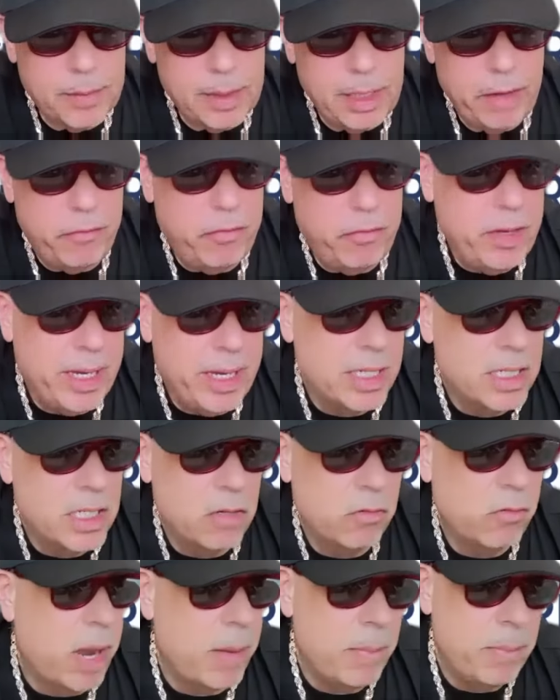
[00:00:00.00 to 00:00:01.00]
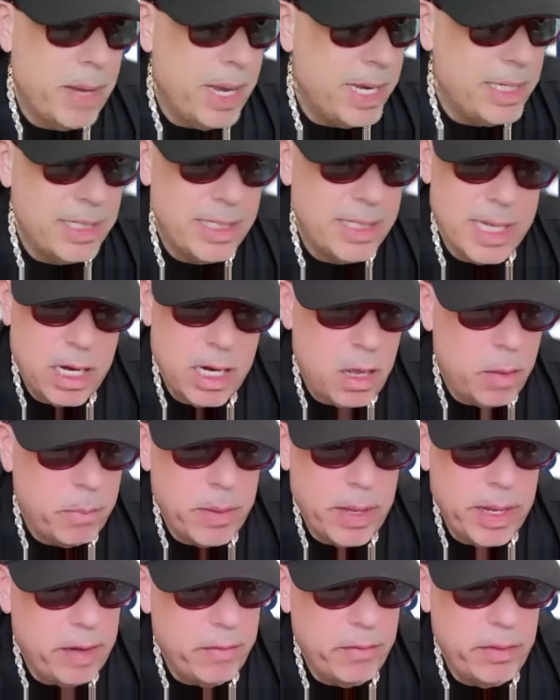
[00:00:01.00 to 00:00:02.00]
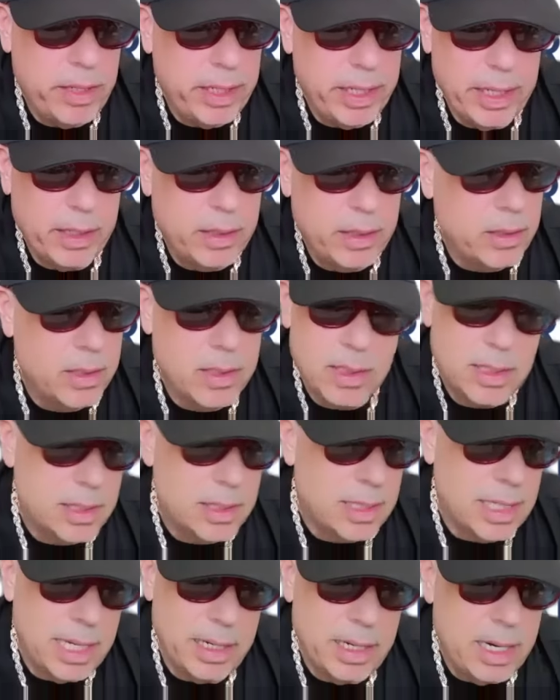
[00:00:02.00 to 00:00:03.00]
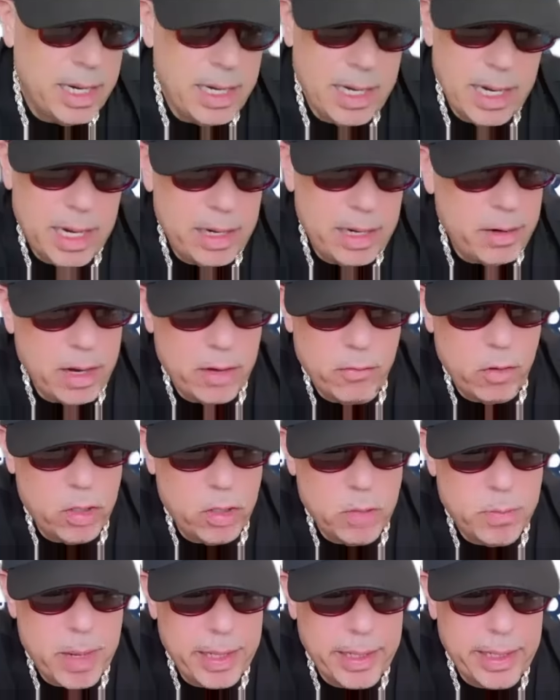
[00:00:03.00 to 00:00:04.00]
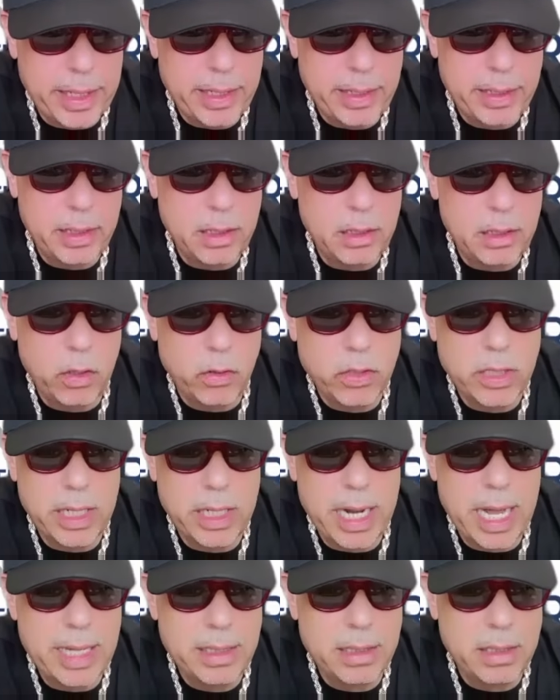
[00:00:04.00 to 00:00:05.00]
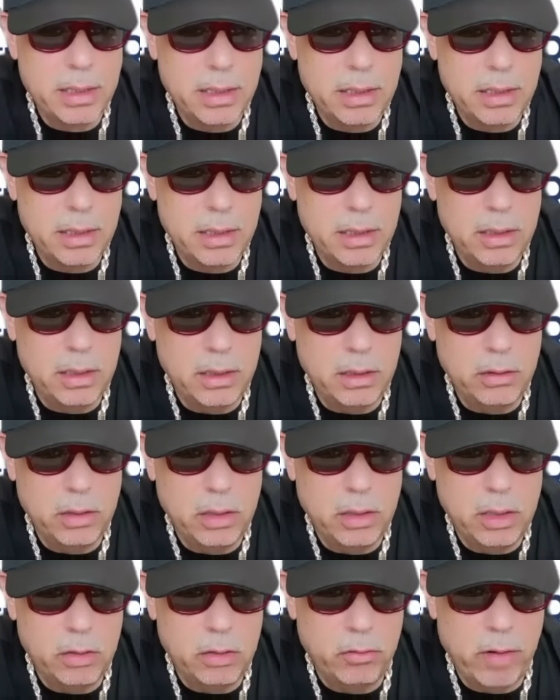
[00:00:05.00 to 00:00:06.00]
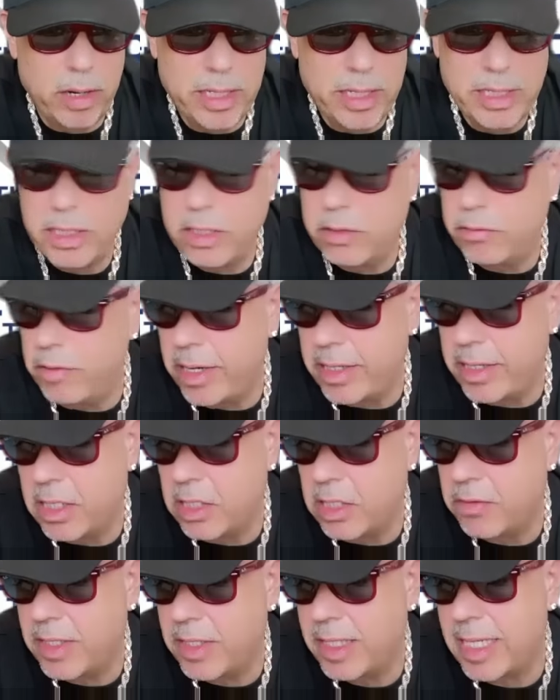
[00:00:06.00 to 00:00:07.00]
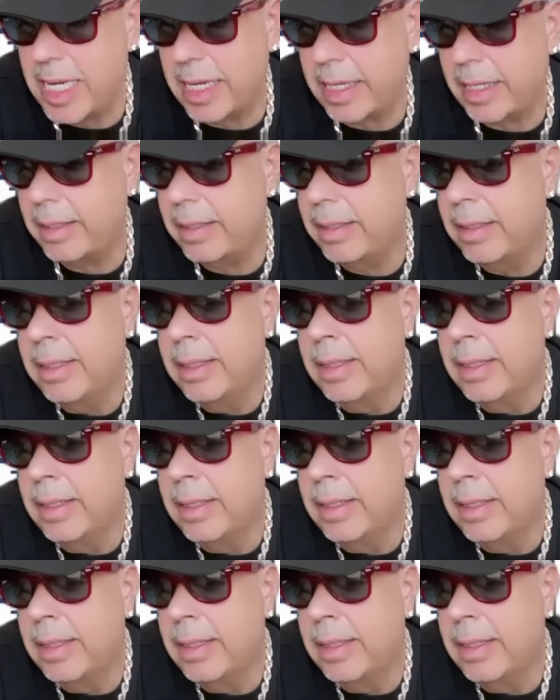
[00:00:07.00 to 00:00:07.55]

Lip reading: If he gets the right pace set up and everything else and runs back anything close to that, the race is for second.